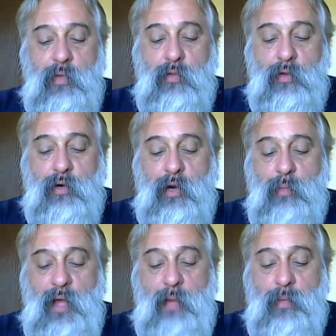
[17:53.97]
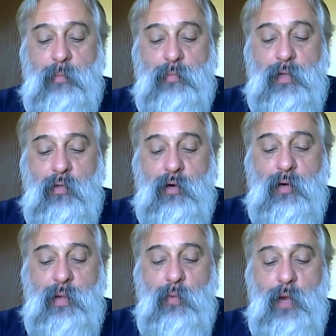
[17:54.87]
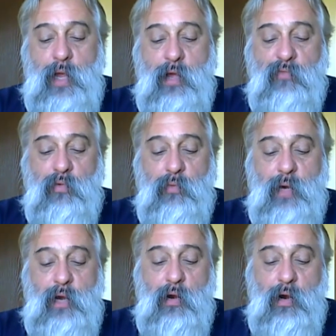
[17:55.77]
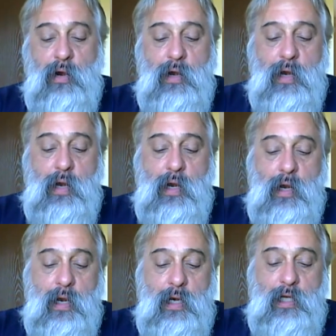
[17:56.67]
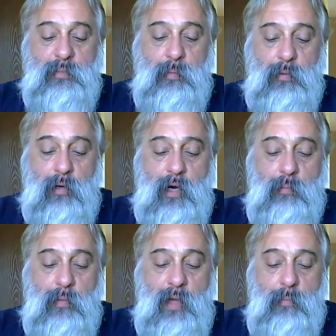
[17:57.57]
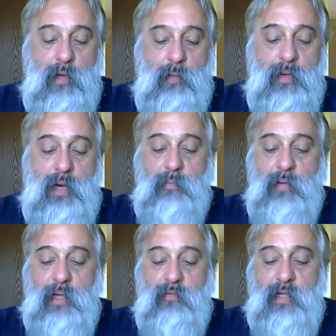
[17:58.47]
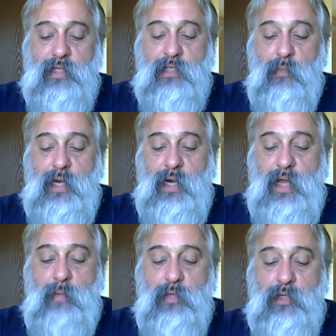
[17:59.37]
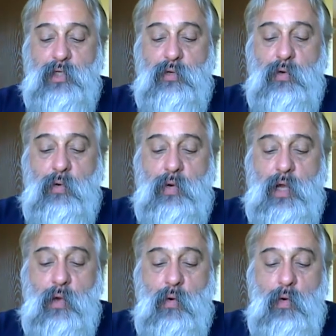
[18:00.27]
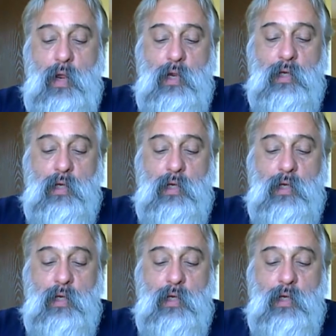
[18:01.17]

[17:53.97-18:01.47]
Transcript: They're going to pop up. You know, they're going to be way off the radar. And these people are going to pop up, and I believe that's the way that happens. You don't know.